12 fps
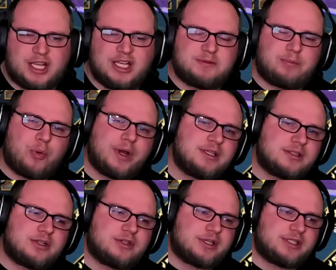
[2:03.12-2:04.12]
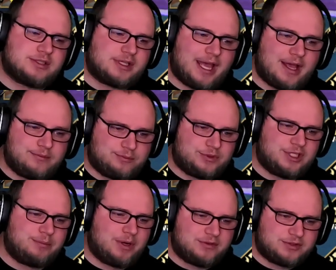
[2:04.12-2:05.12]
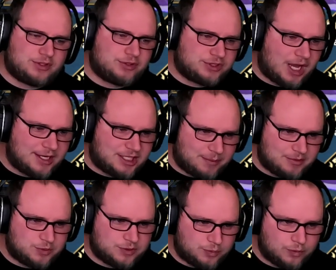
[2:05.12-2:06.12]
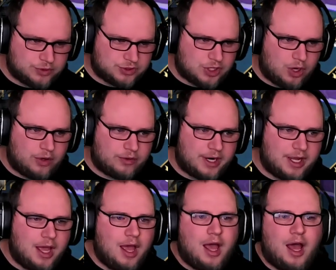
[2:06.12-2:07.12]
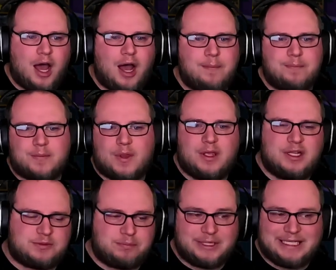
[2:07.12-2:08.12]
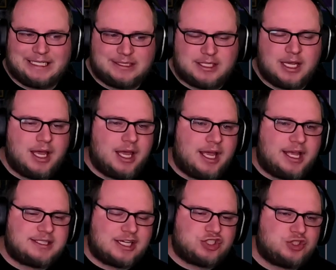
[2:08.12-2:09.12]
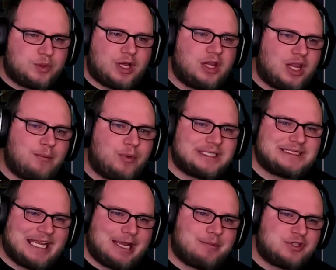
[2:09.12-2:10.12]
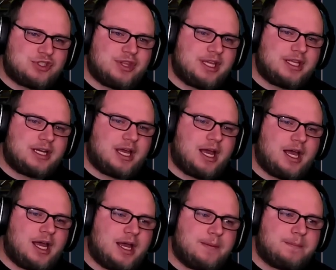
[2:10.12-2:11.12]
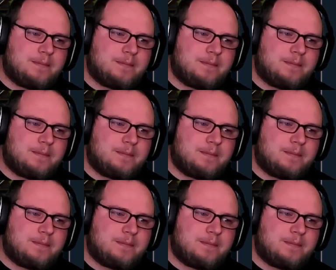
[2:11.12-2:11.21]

his debuffs or dot damage, we'll just call it, right? It's bleeds, is actually doing a lot more damage than I